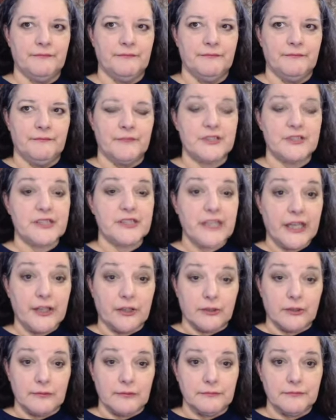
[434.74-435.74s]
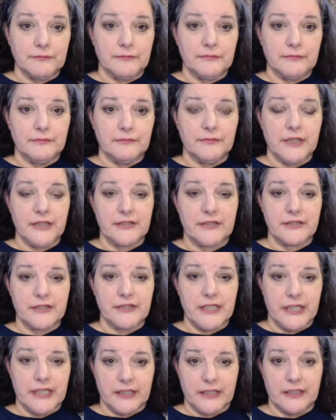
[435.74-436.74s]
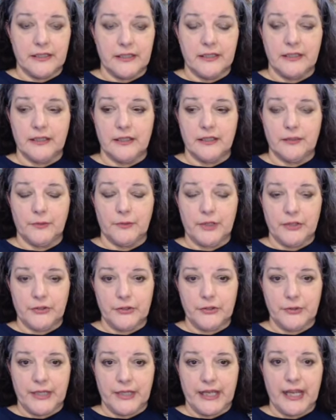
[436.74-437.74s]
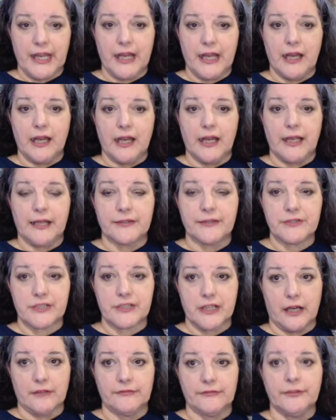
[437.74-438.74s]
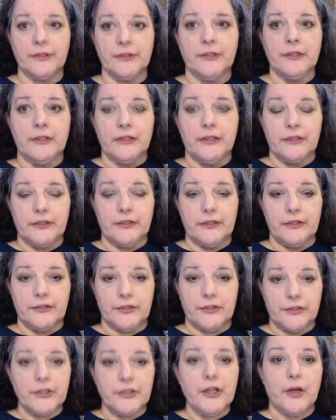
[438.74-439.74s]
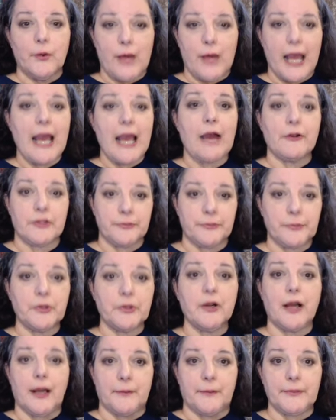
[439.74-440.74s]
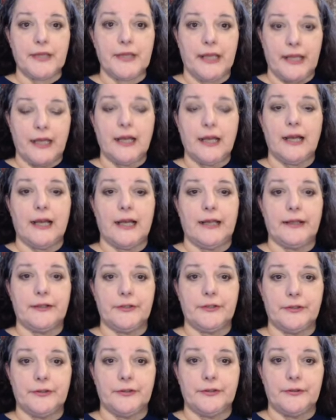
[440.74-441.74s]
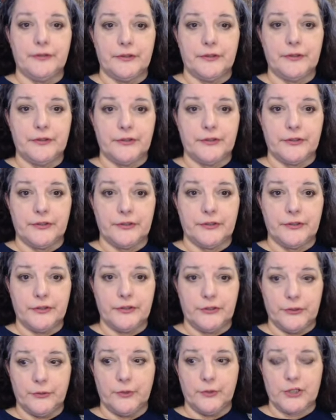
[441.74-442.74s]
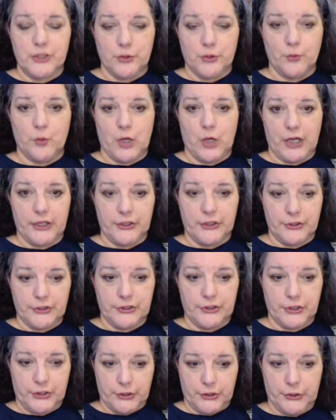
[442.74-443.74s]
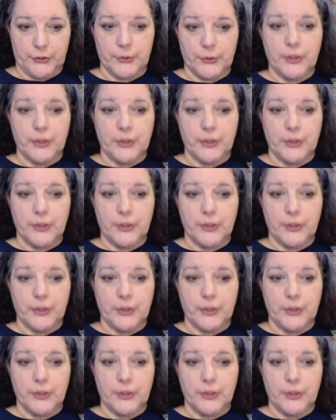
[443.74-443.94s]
skill is needed when you're doing AI stuff to know how to prompt AI to do what you wanted to do.